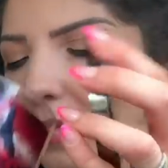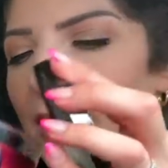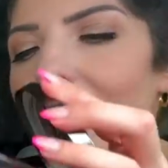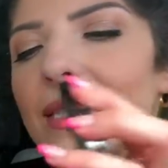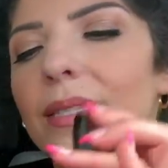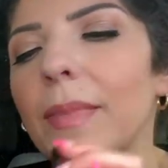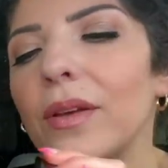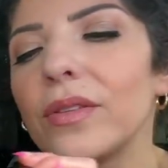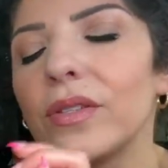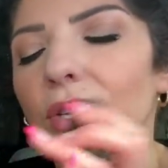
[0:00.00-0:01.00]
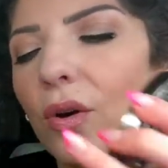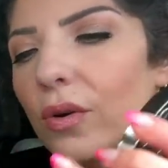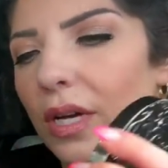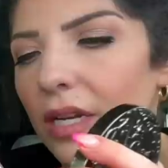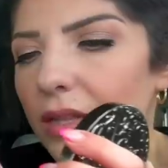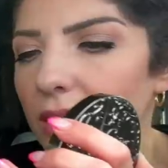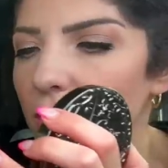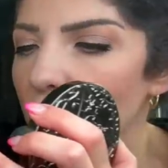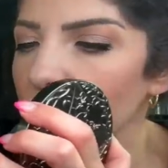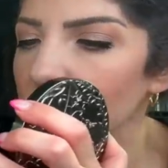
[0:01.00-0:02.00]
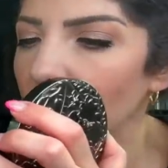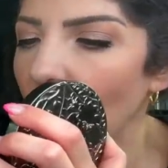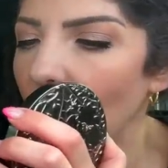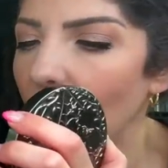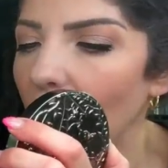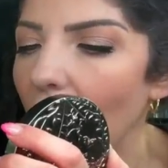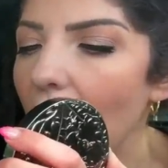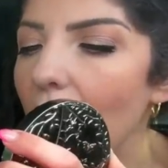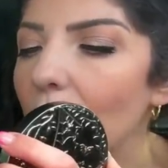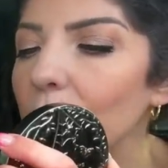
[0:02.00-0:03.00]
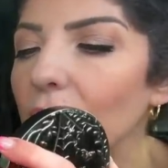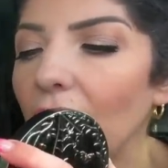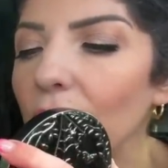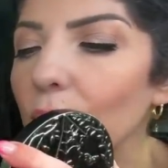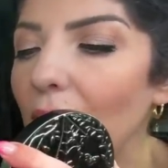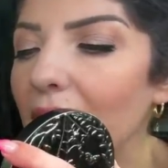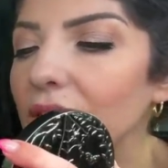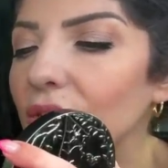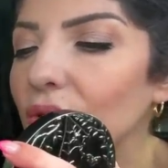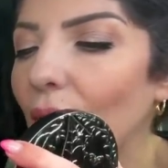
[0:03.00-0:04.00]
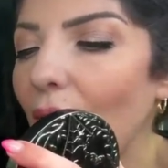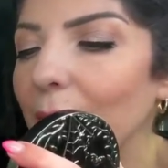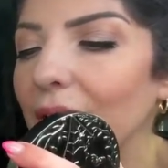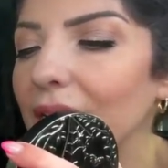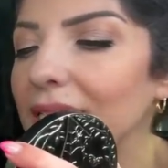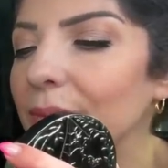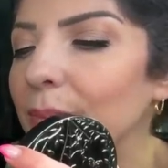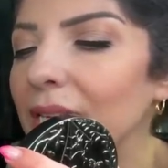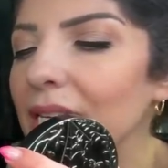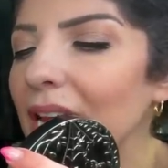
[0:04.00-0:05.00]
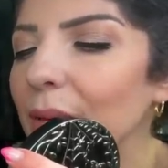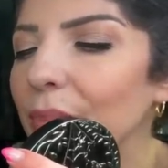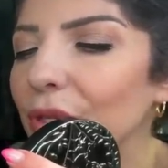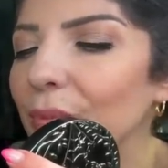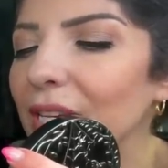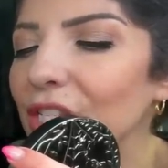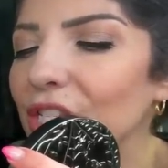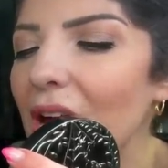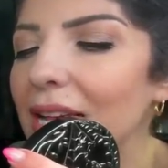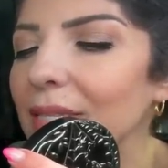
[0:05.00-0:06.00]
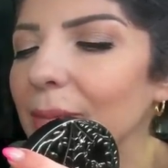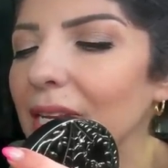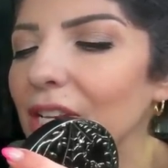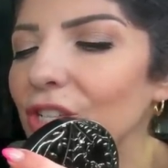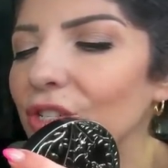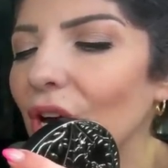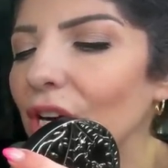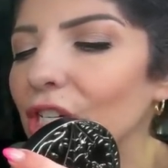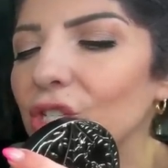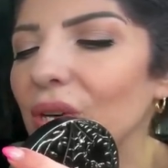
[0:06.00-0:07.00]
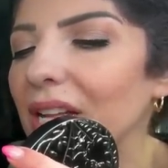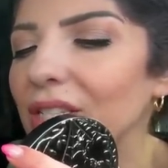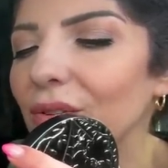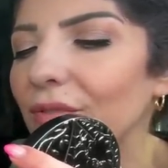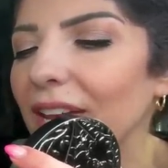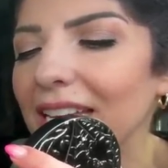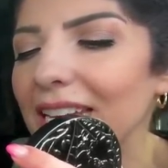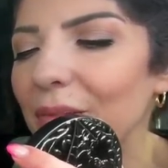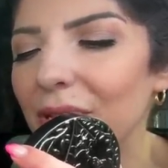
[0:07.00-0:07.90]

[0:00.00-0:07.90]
And it smells so good. The notes are blood red strawberries, midnight blooming jasmine, and dark Transylvanian